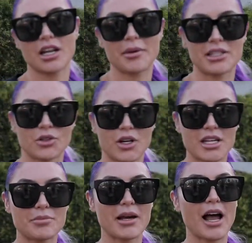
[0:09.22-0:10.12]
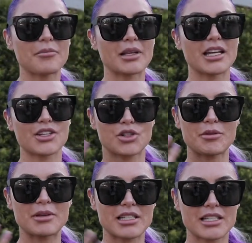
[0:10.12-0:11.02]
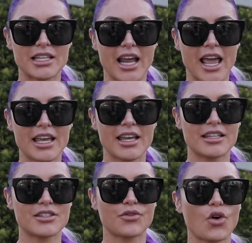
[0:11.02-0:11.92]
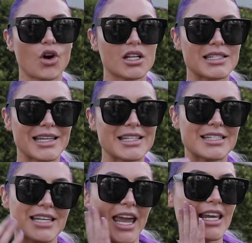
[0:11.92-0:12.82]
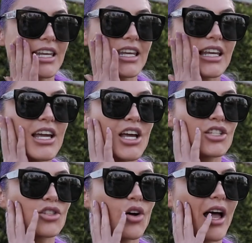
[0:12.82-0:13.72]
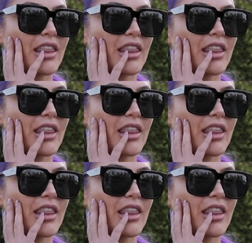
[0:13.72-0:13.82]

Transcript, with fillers: it on my stories, but I'm getting a treatment done today. It's for skin tightening. So I